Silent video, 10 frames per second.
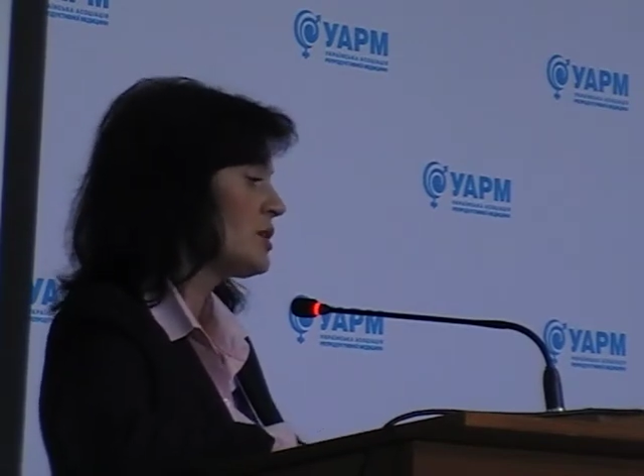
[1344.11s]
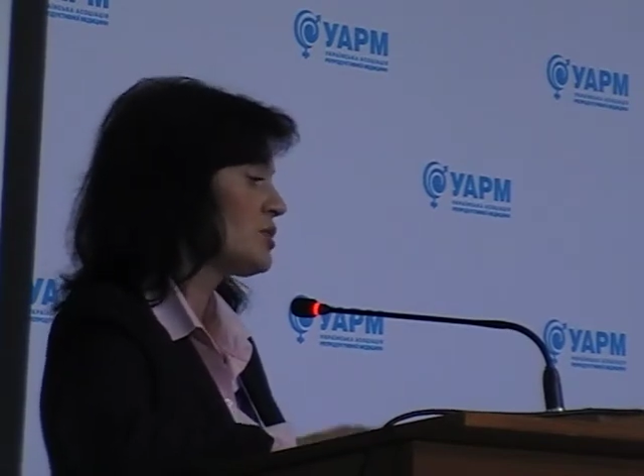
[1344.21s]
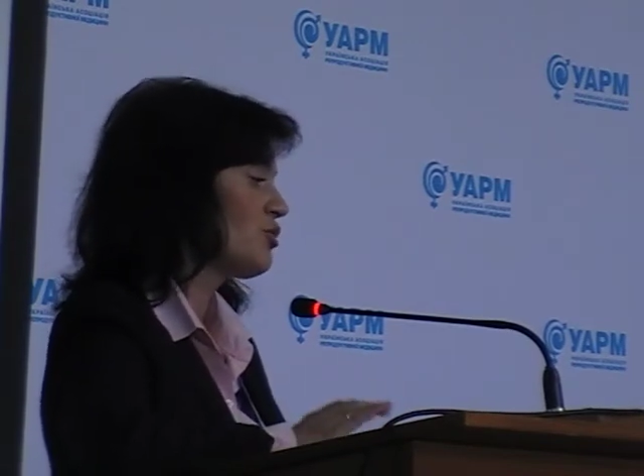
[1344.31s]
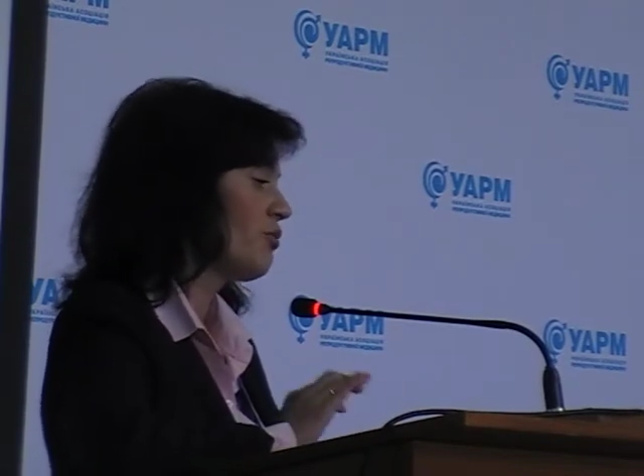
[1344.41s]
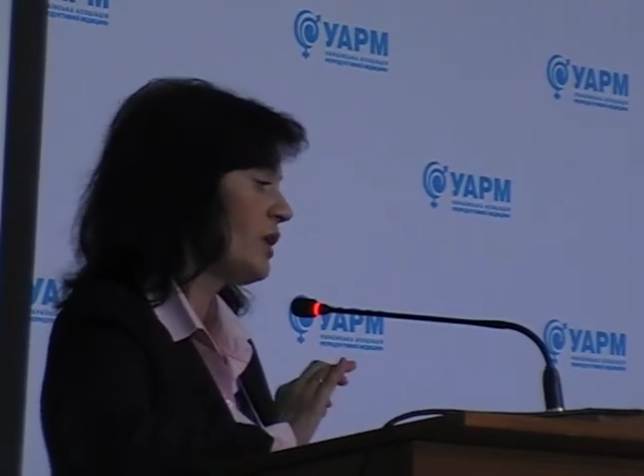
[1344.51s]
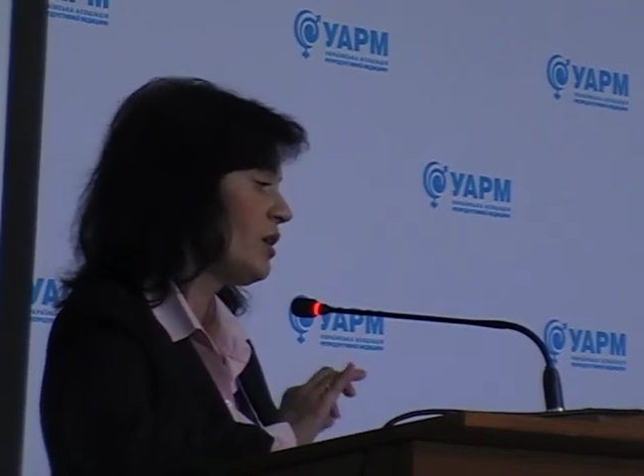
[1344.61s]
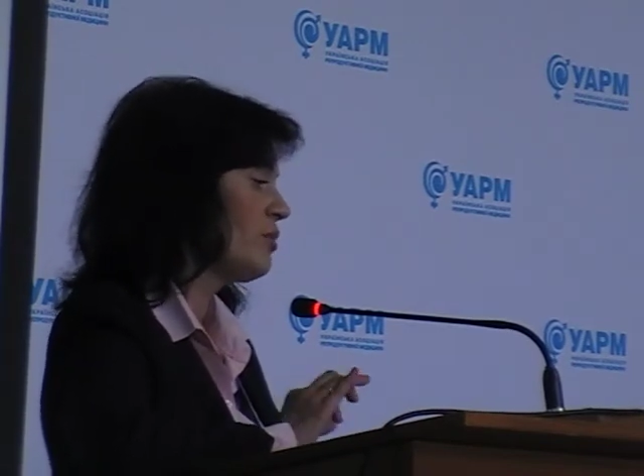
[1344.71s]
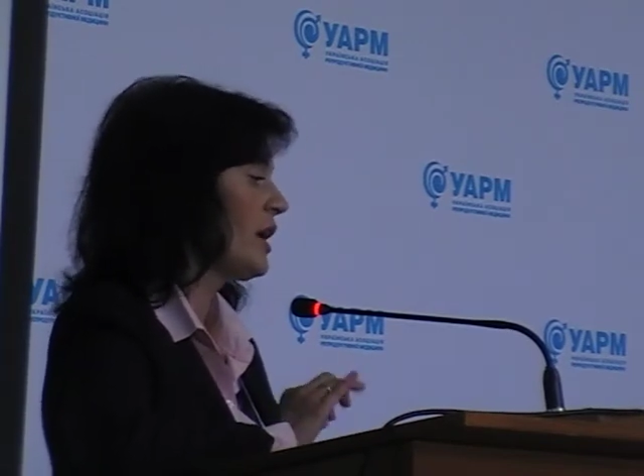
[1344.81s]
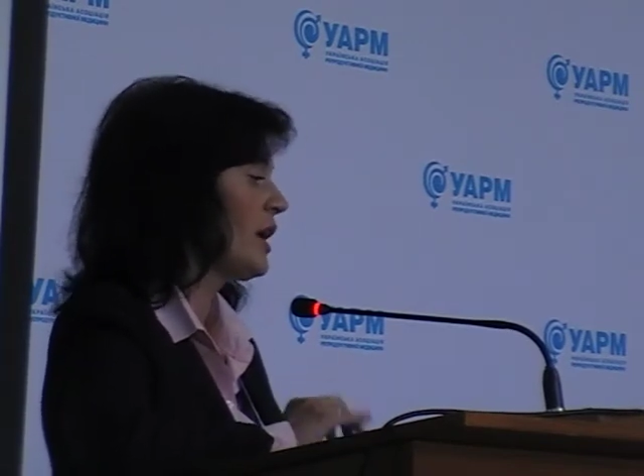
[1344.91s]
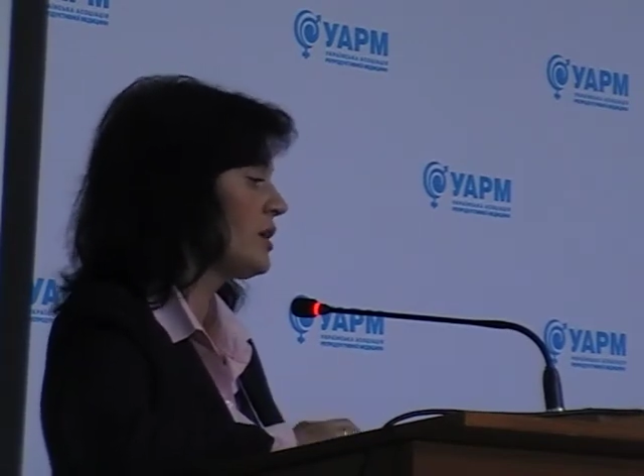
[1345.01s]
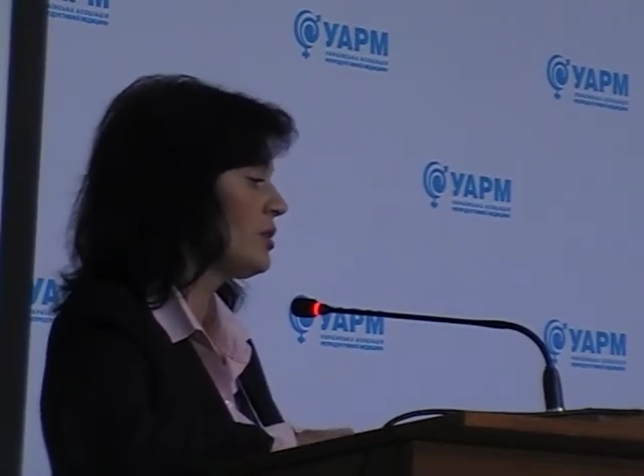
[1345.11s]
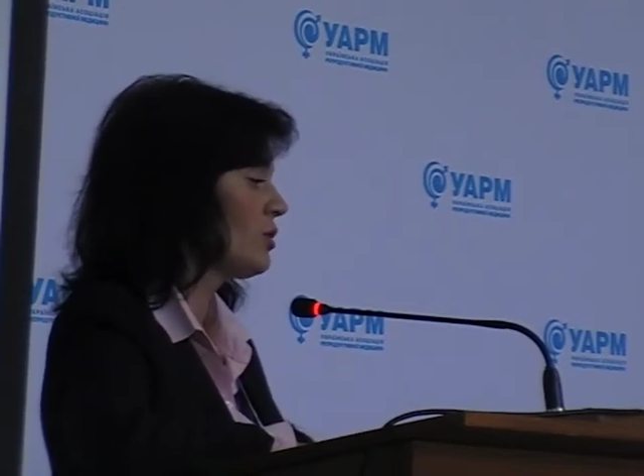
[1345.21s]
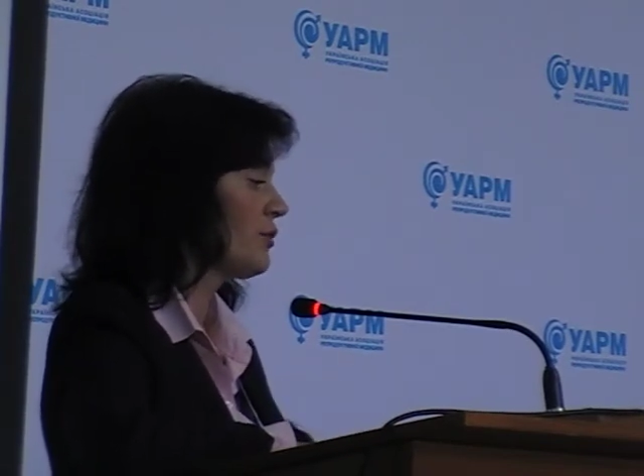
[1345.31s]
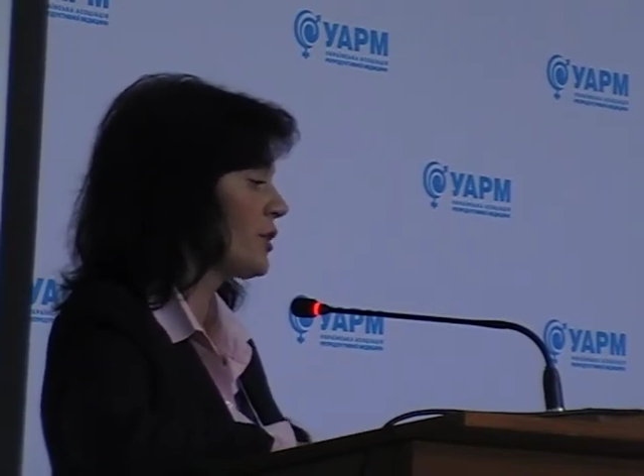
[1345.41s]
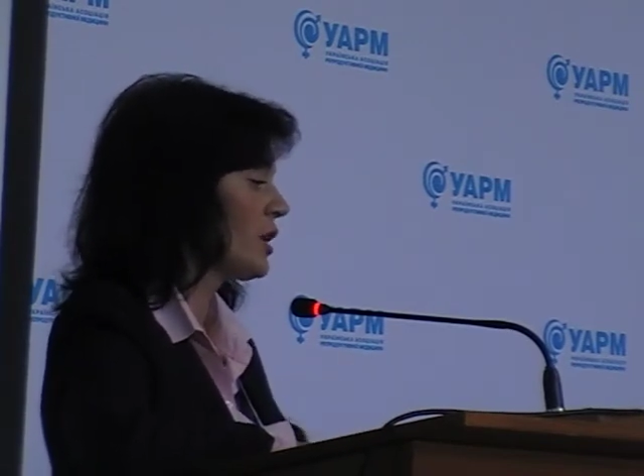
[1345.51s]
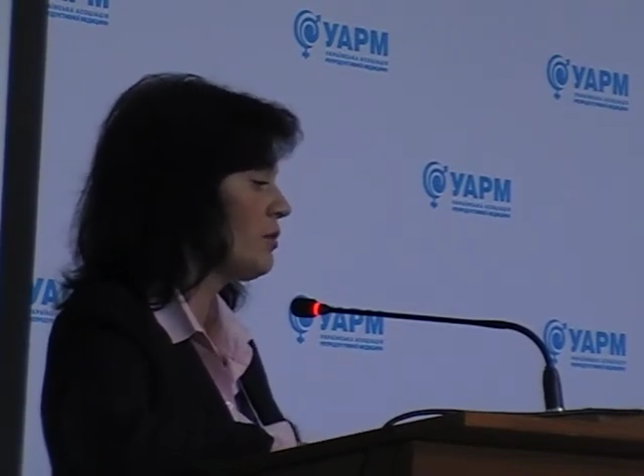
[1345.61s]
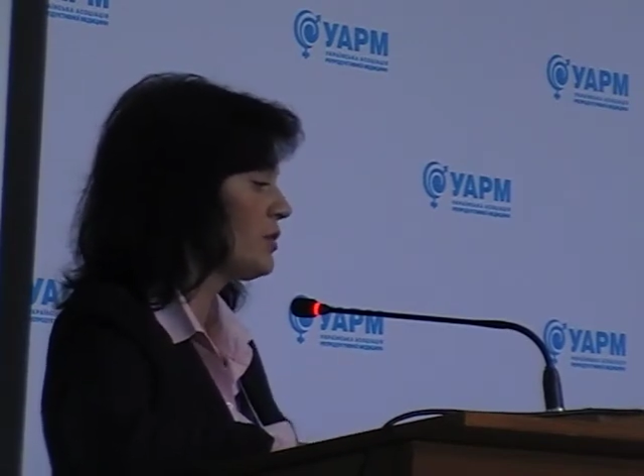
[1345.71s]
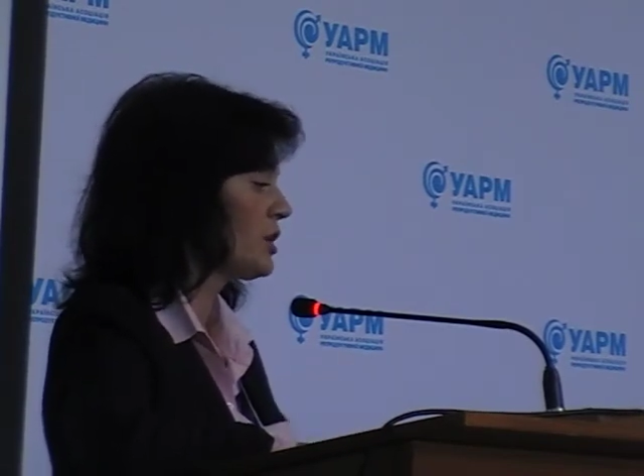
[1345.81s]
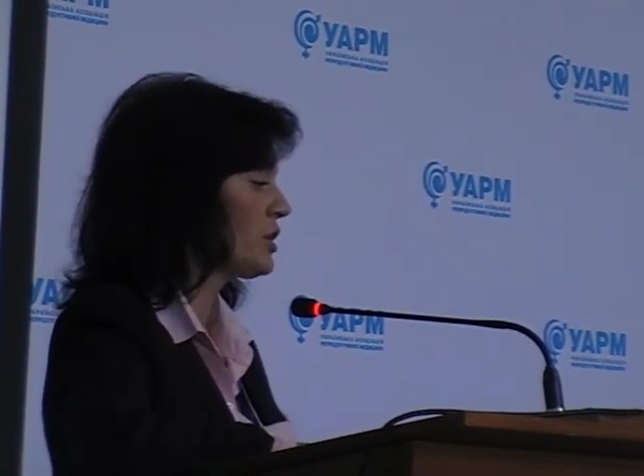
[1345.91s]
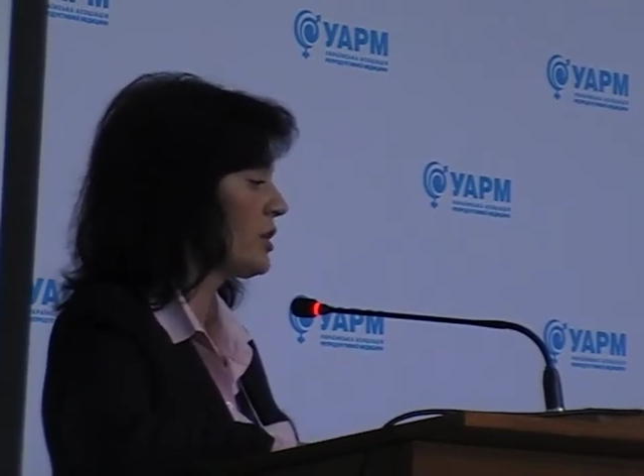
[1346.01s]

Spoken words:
so maybe adding of recombinant